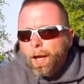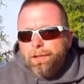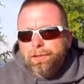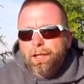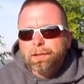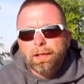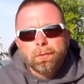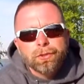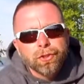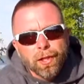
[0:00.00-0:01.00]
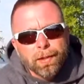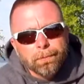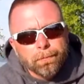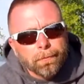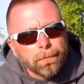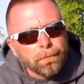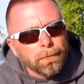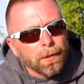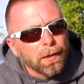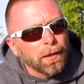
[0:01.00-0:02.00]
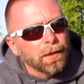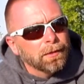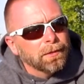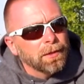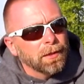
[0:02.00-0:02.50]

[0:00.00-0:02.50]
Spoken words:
I sat down with Shane, and